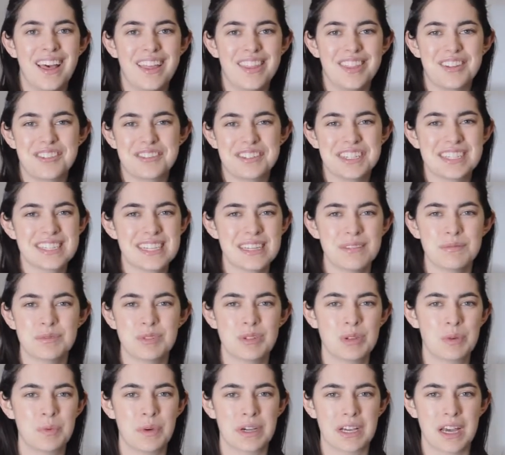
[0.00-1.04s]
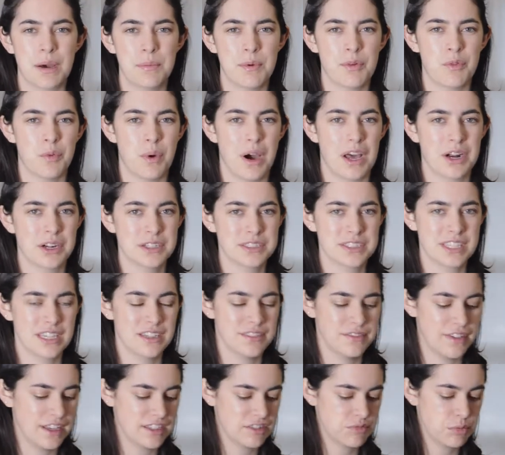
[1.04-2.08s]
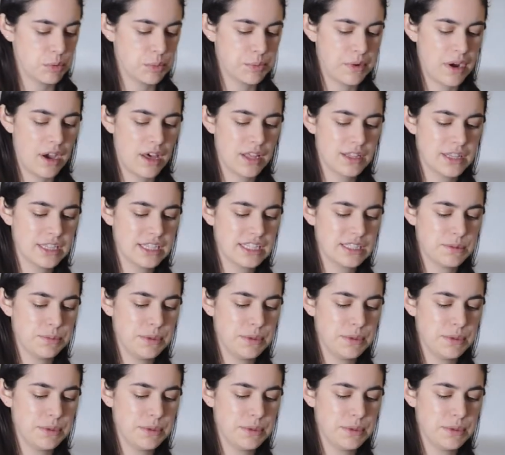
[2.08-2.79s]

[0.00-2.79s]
The reason I'm doing one cup of water instead of vegetable broth is